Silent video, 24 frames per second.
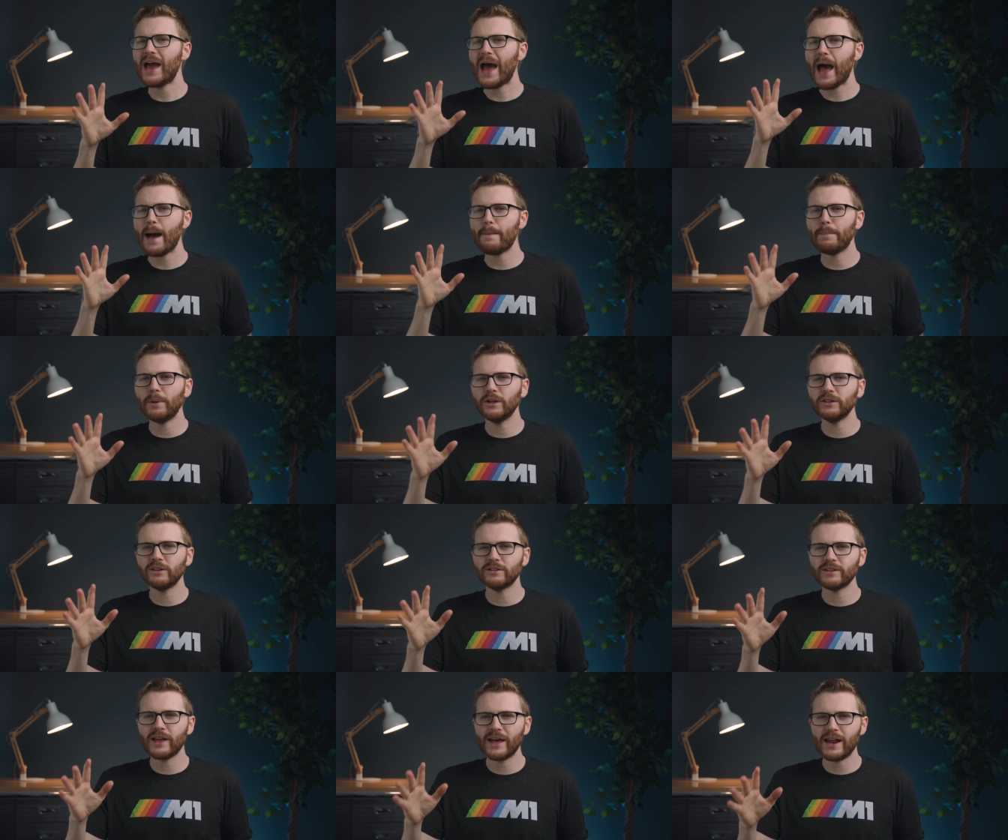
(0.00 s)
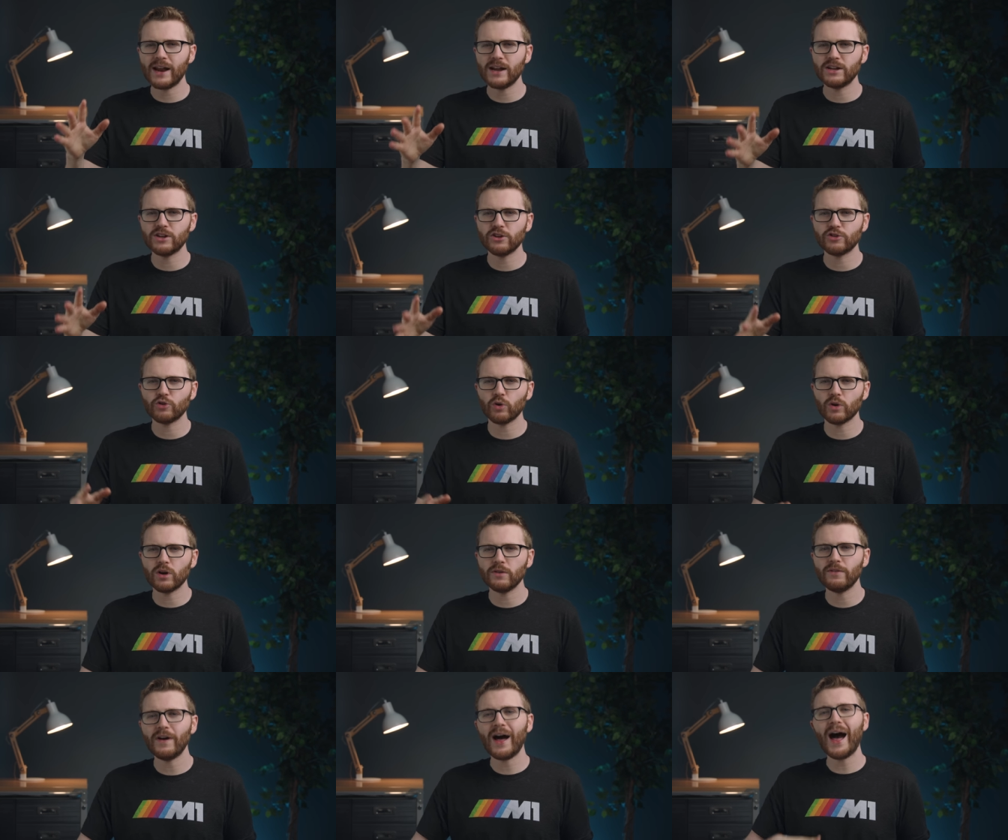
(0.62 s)
Apple decided to
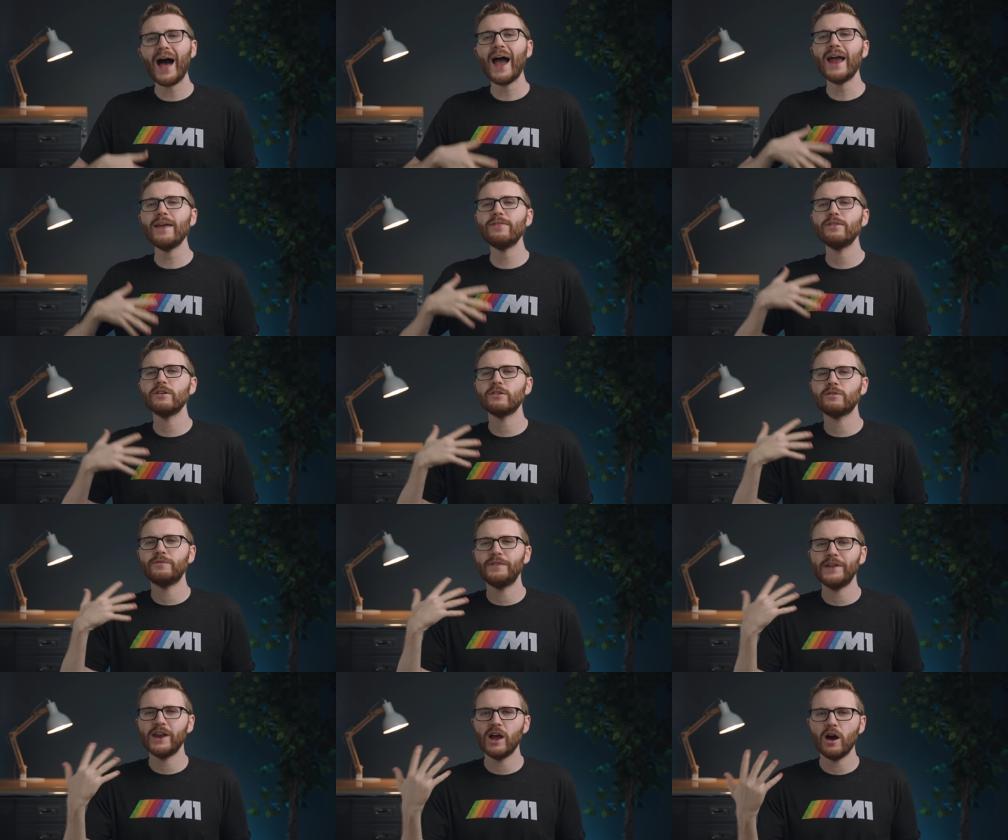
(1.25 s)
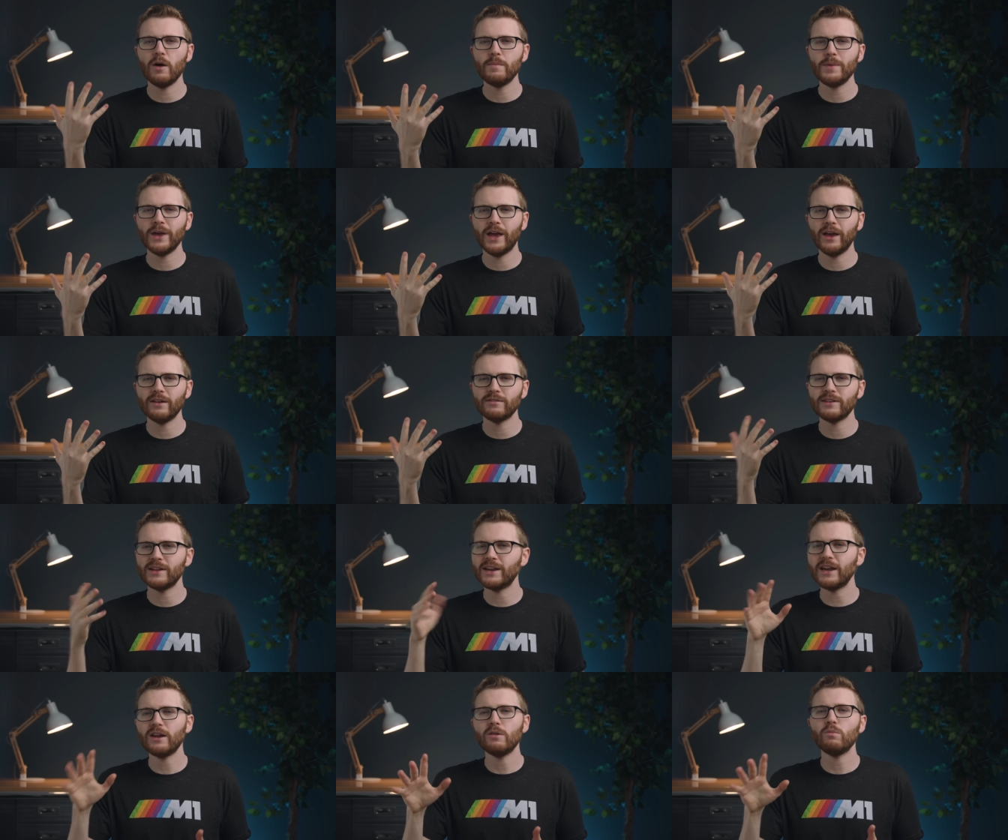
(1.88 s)
sort of hide this video
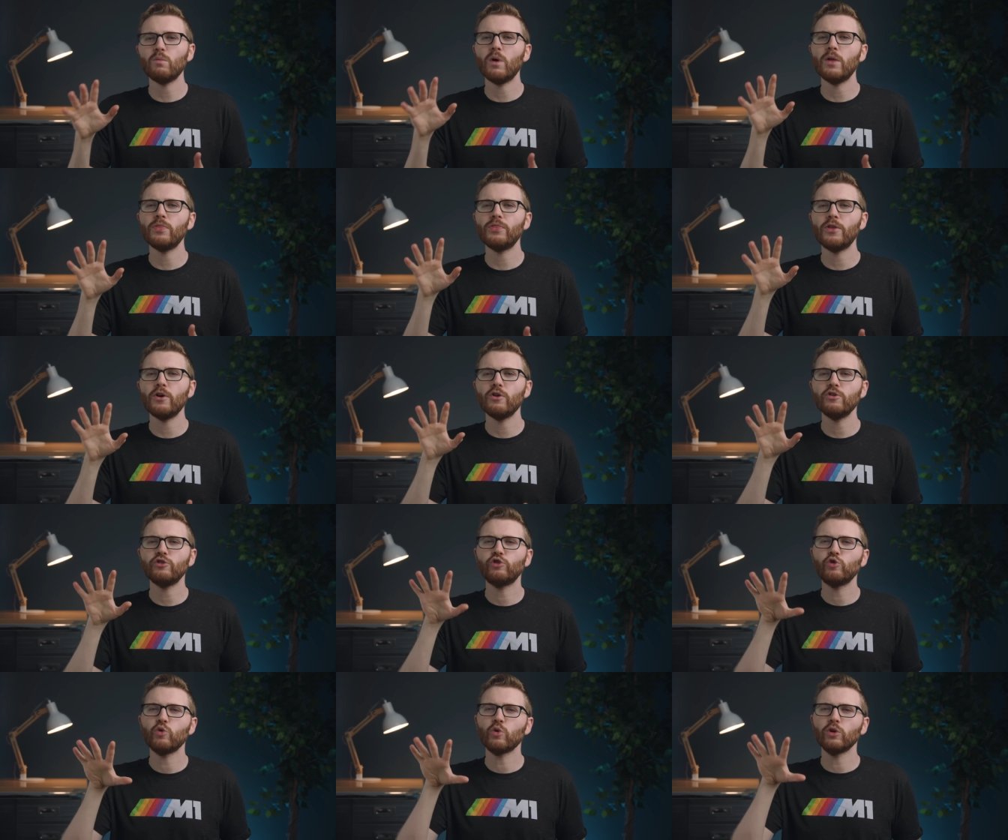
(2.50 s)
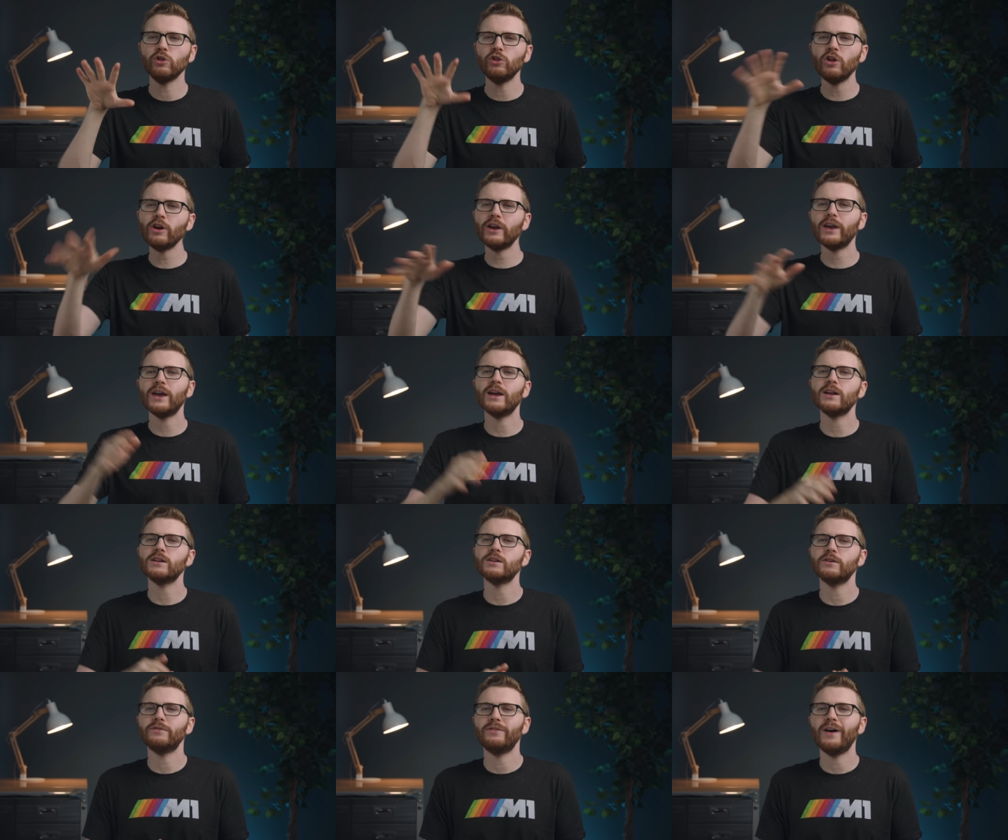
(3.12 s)
because they didn't want those who were
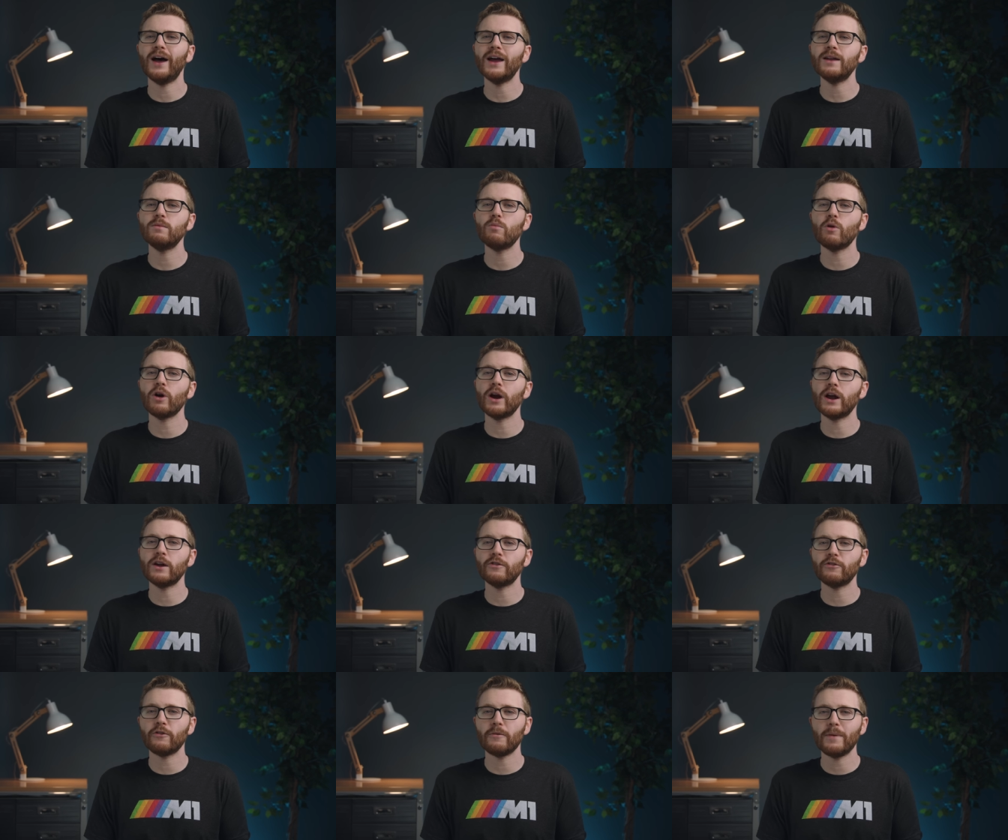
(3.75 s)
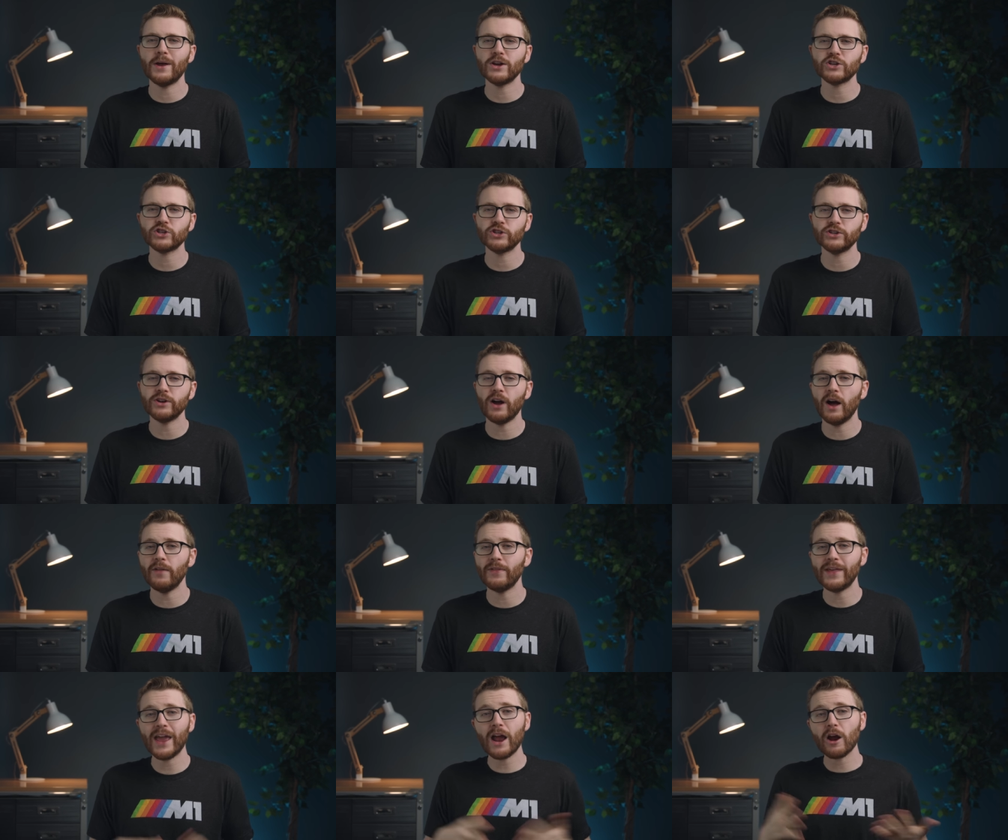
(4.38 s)
looking to find more information
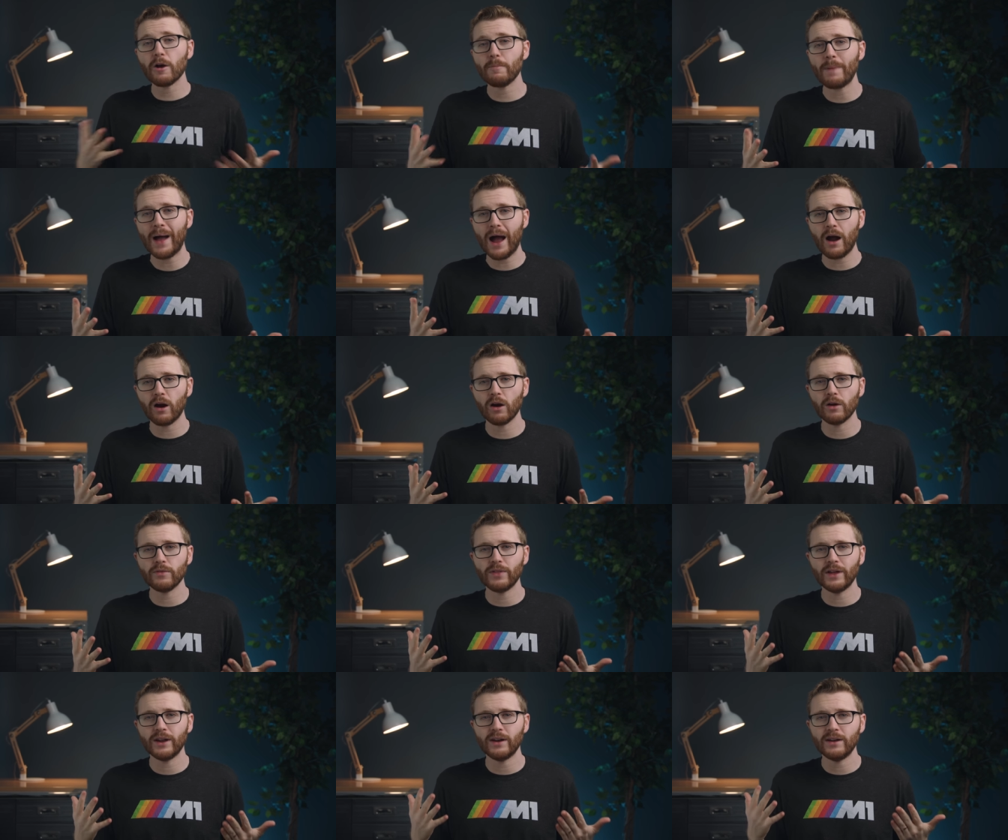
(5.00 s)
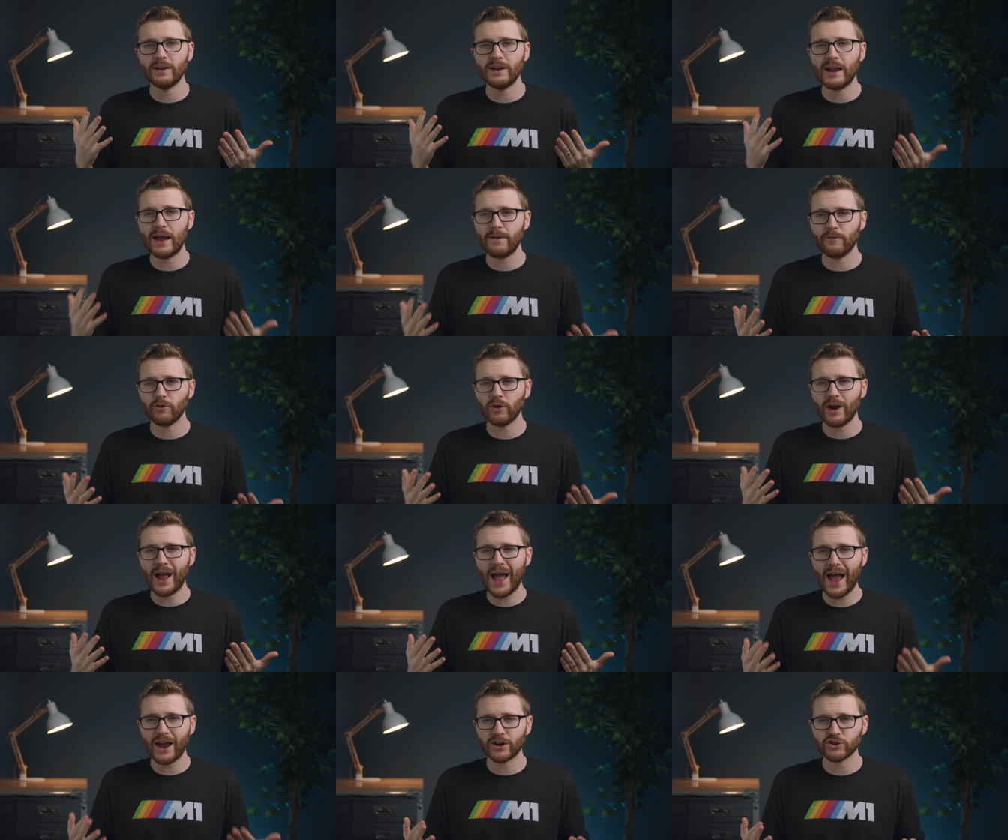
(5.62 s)
on the AirPower that
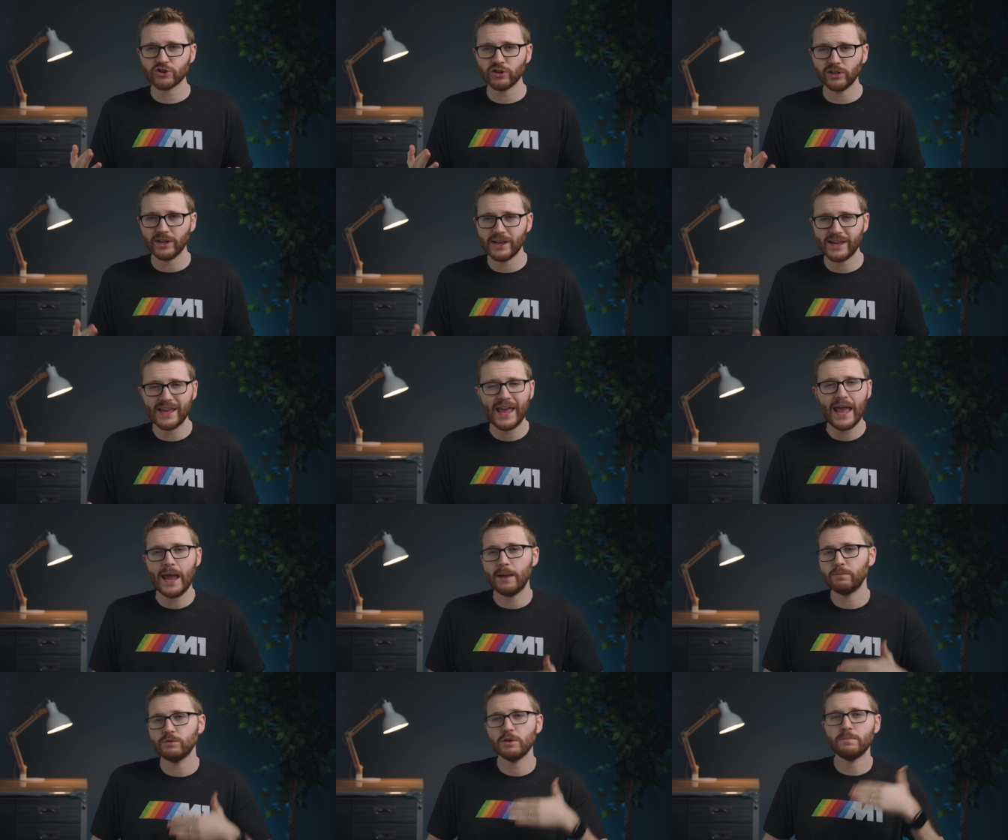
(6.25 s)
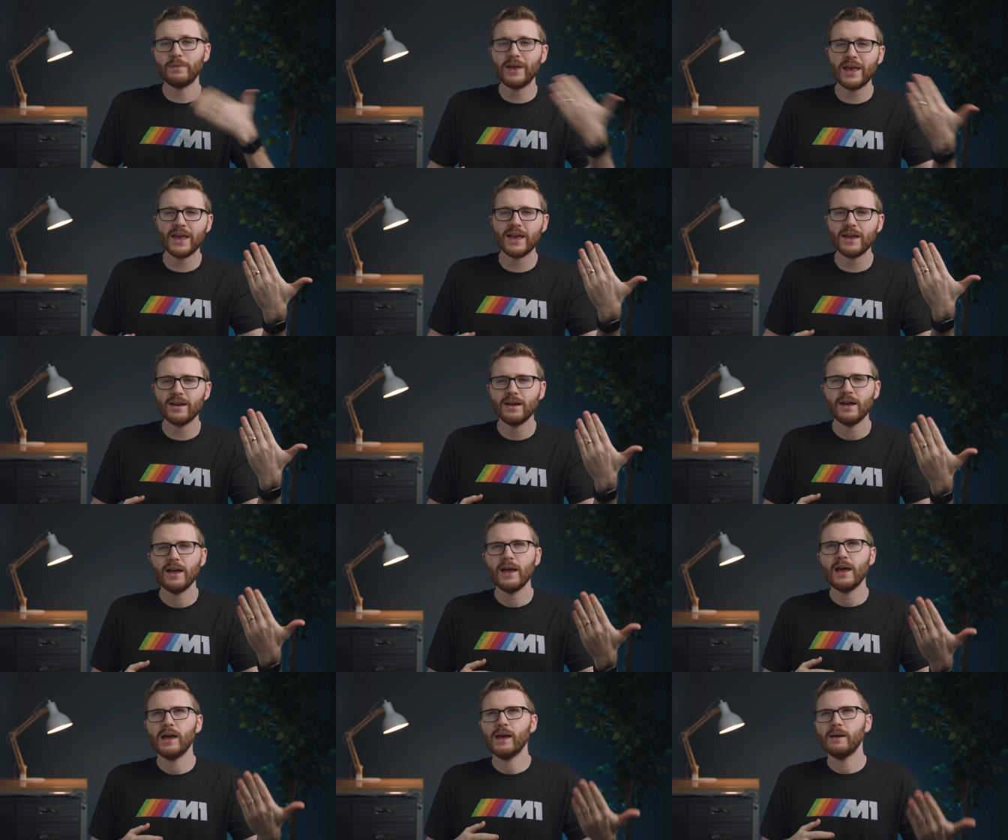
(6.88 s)
never actually came to be.